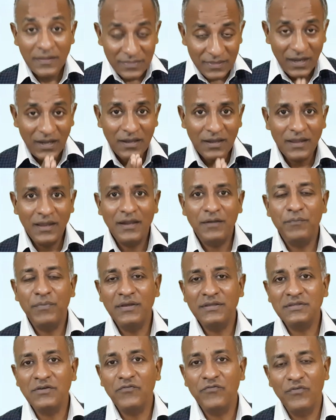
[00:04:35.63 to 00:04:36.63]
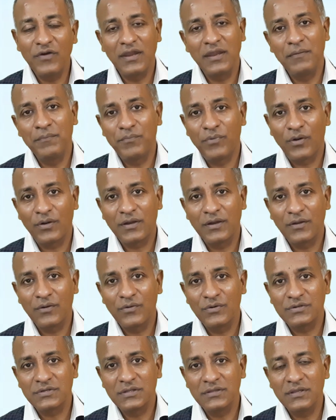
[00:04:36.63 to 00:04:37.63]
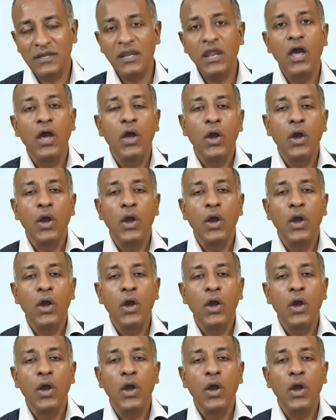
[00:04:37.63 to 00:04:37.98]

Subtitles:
Then it brings a very important question, that